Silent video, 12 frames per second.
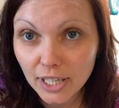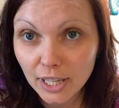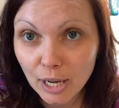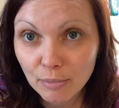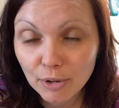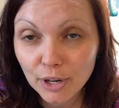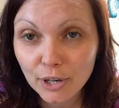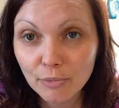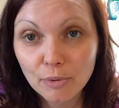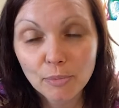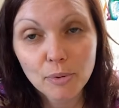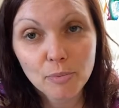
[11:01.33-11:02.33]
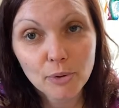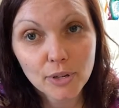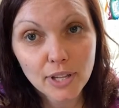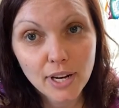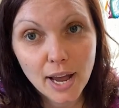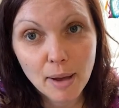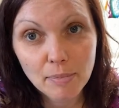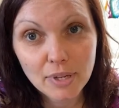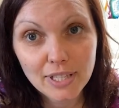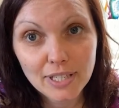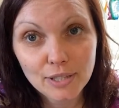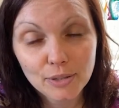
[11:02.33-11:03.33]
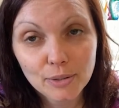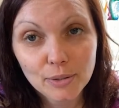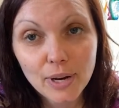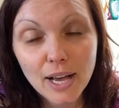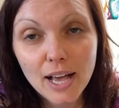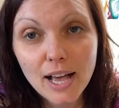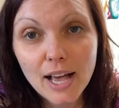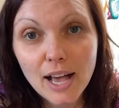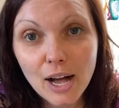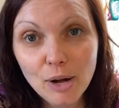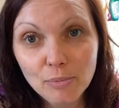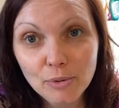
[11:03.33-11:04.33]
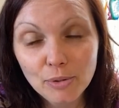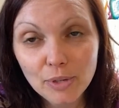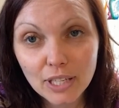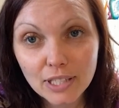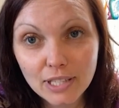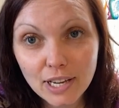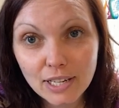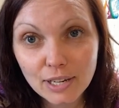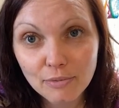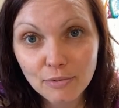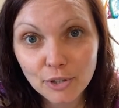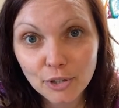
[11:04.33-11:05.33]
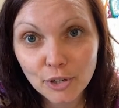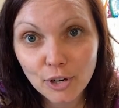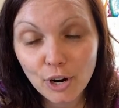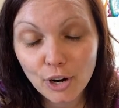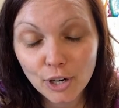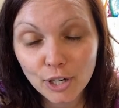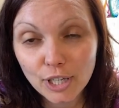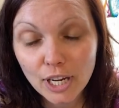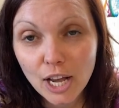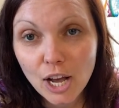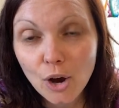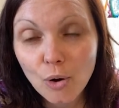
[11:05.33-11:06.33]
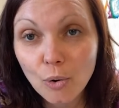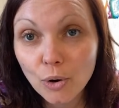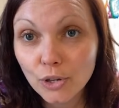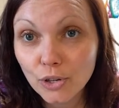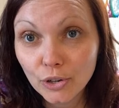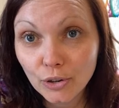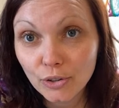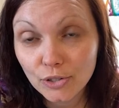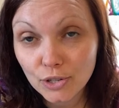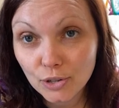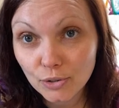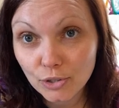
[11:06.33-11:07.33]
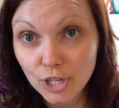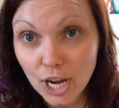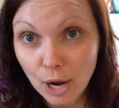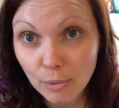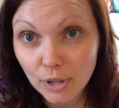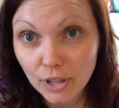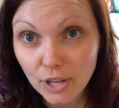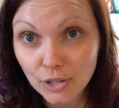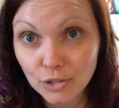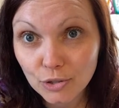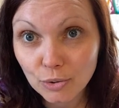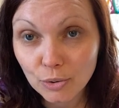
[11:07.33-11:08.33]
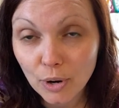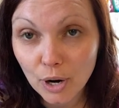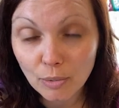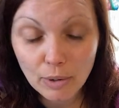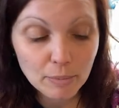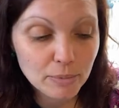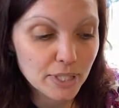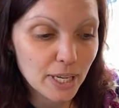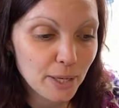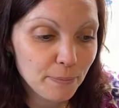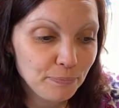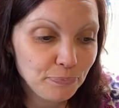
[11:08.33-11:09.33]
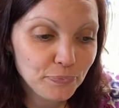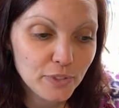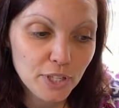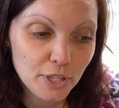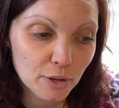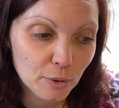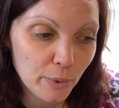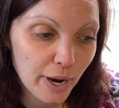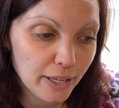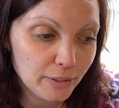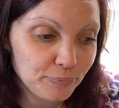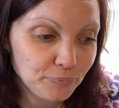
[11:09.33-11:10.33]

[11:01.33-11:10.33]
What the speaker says: a librarian would be more than happy to help you get signed up for your card. Or you can also chat with us through our website. Either way.